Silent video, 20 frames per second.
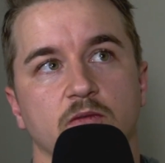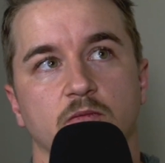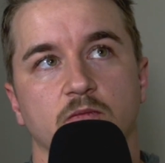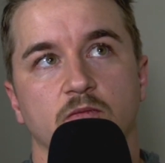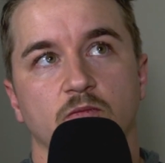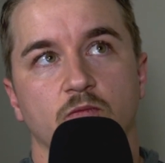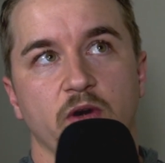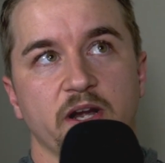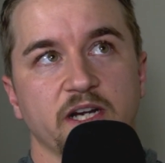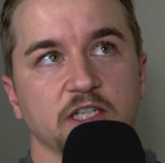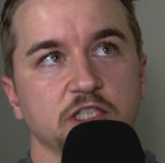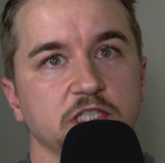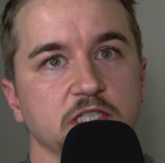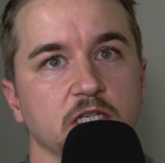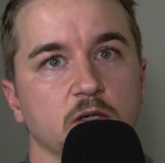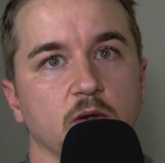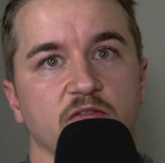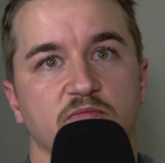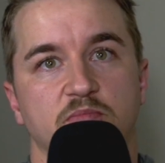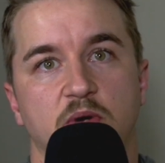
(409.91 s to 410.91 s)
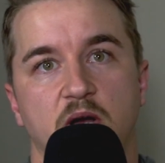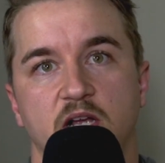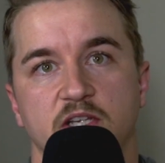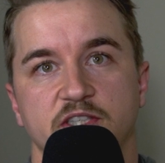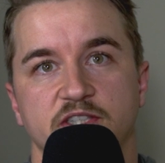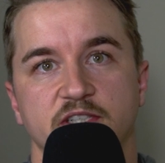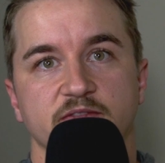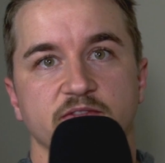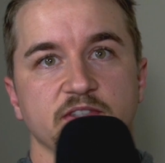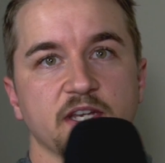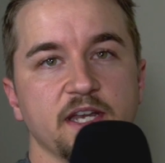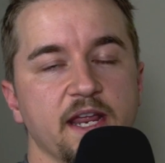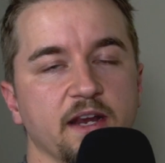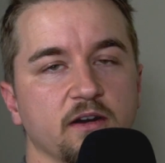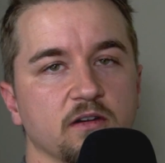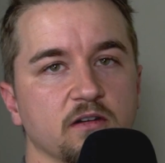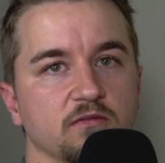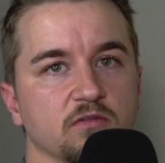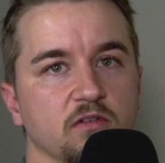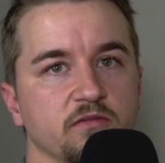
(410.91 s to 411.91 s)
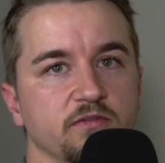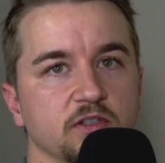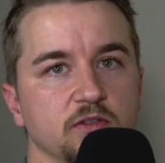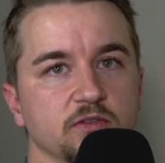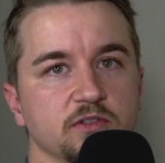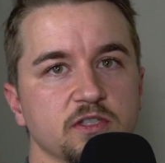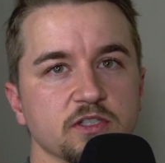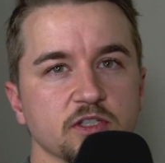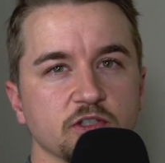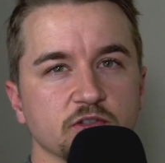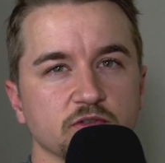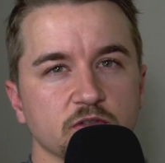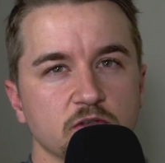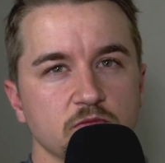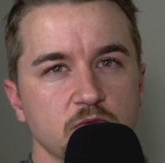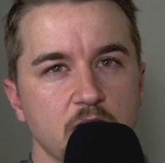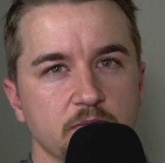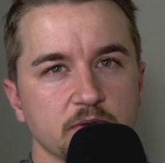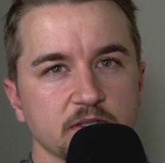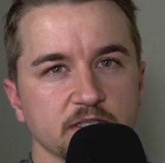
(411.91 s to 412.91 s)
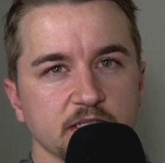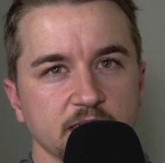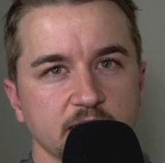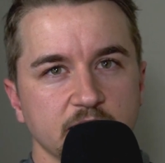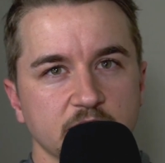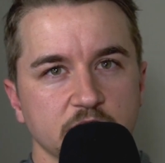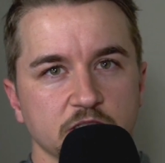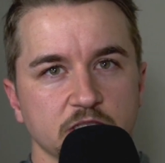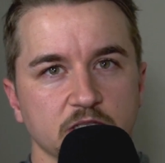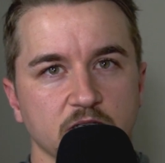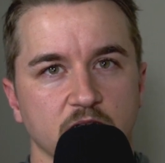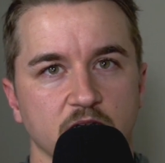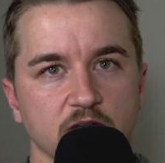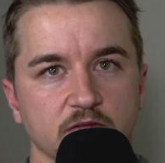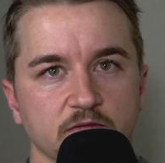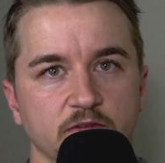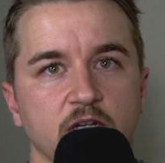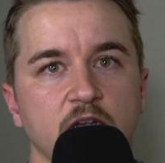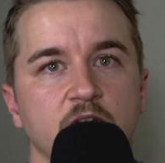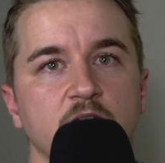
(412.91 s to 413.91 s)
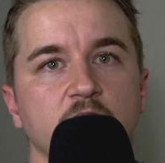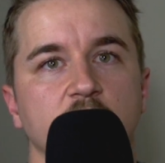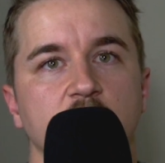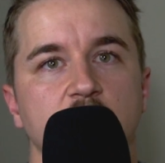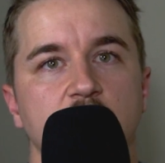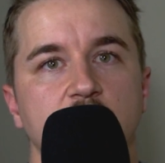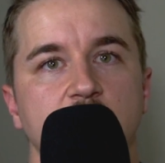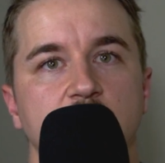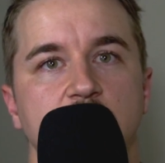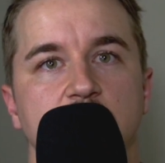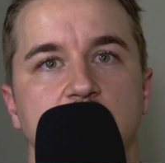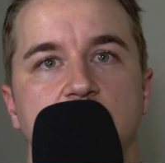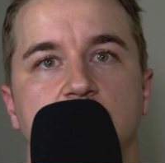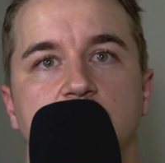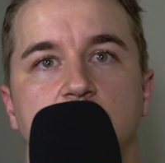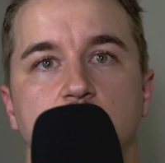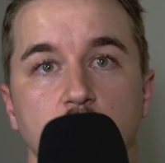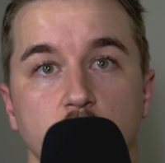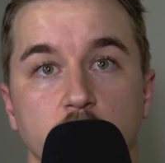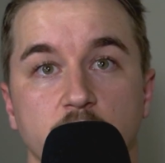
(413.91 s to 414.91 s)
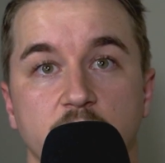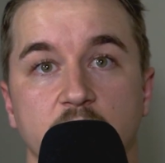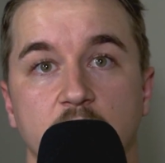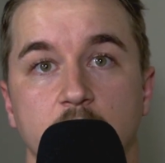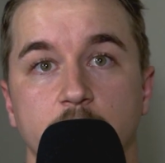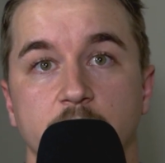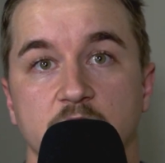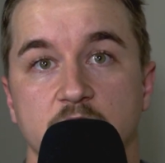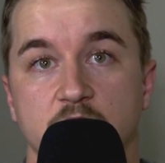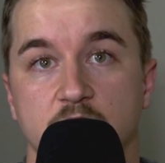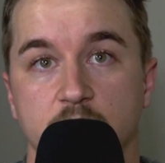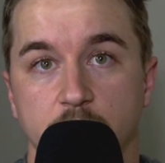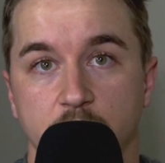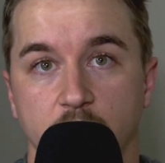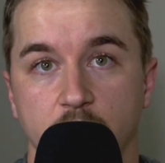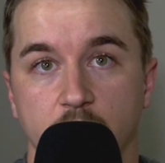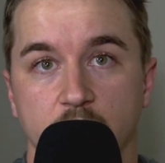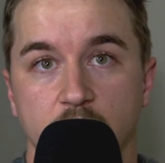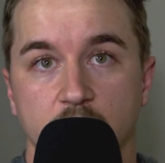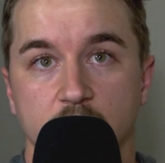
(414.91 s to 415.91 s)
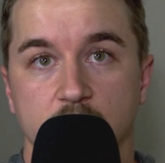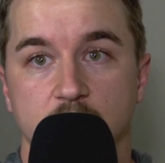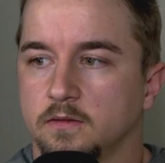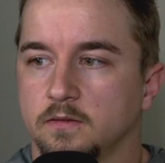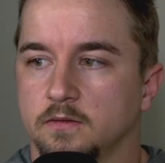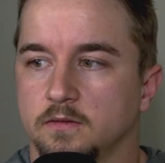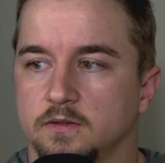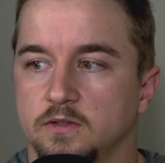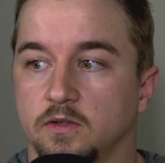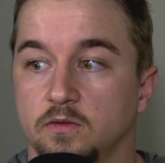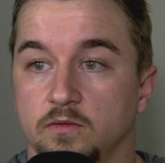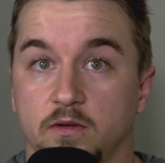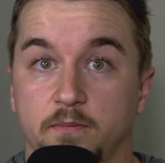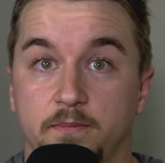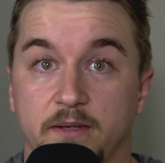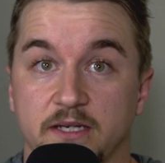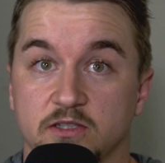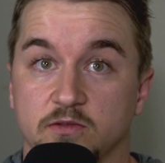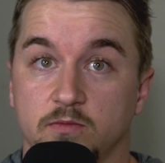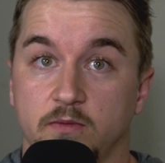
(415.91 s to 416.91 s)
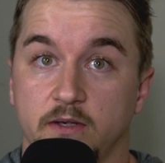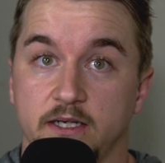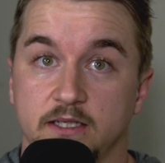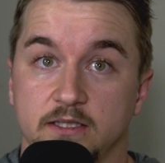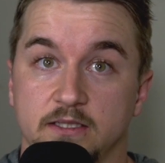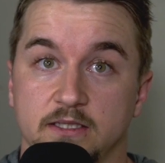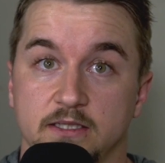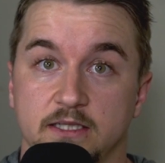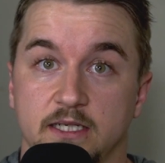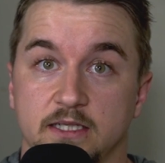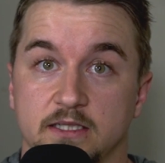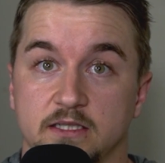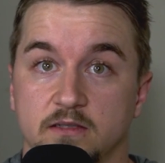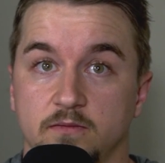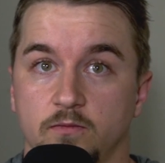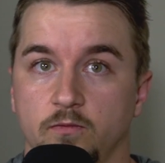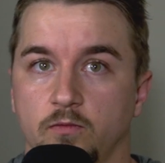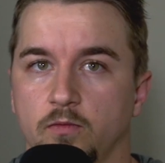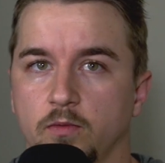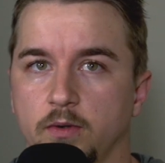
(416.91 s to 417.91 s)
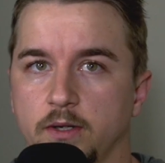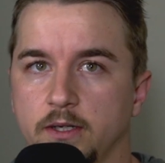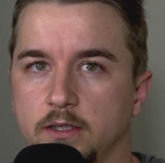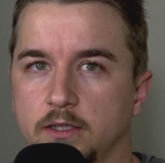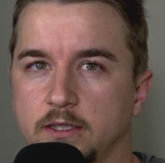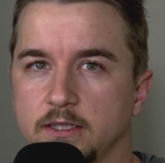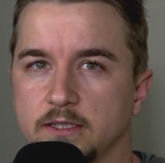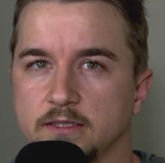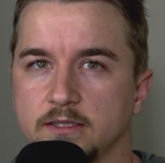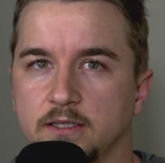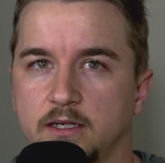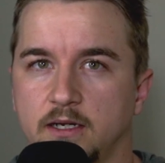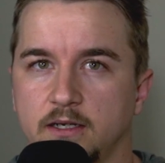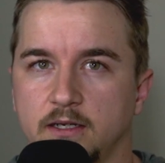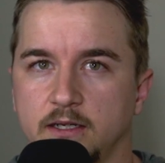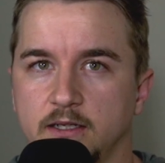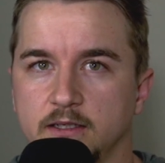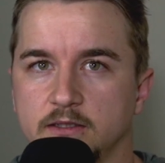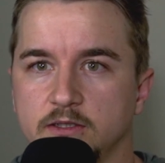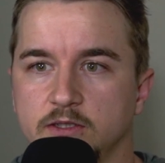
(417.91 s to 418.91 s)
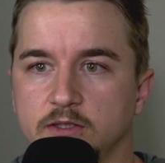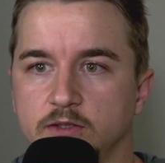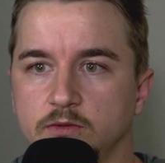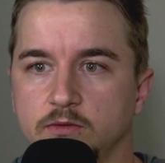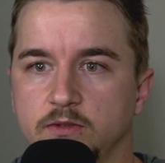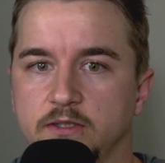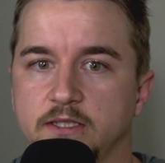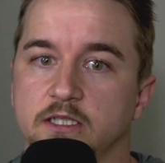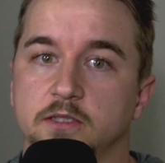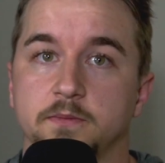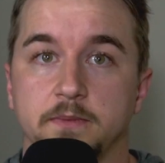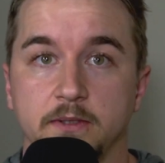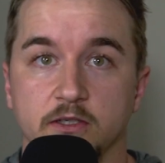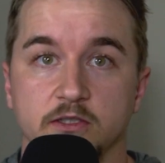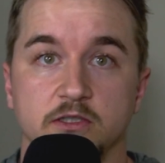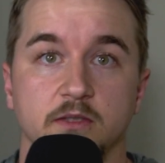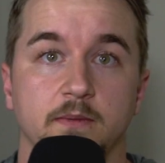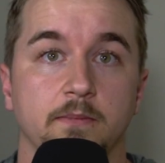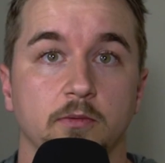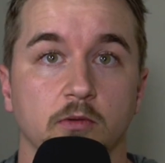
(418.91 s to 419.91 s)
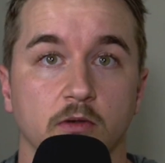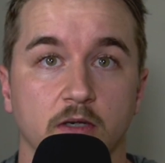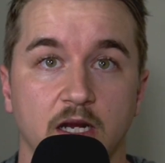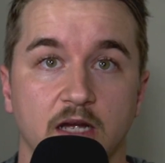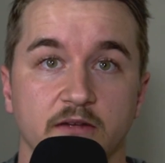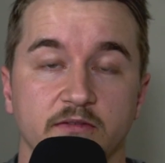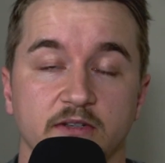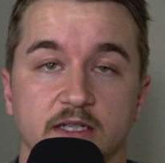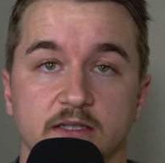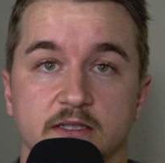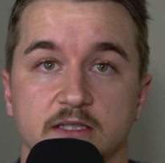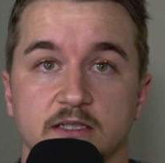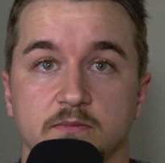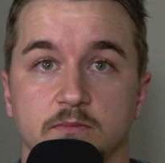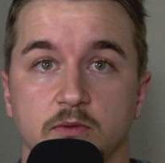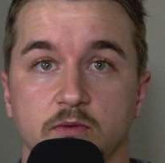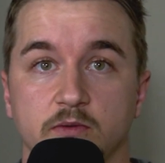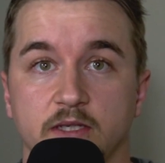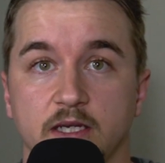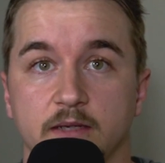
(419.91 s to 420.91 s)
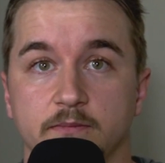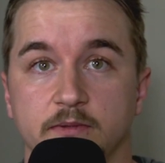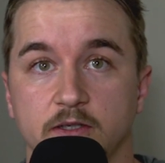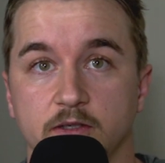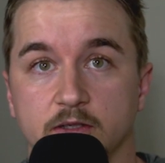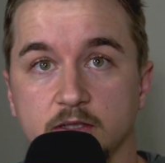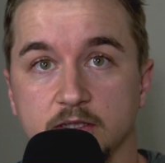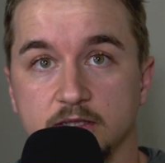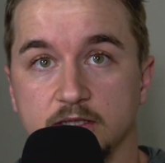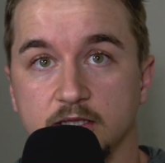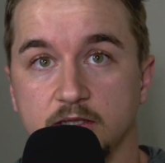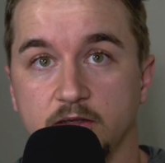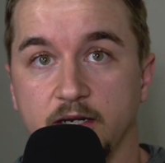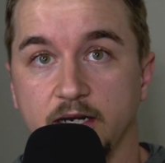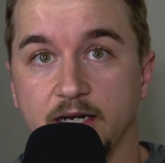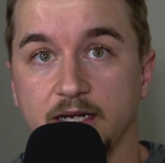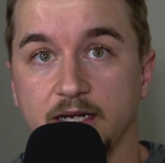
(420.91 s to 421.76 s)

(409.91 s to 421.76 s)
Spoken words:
ratio of positive to negative reviews is a true representation of the bootcamp experience. So the best way to get some real insight into the experience that people are having at this bootcamp that you're considering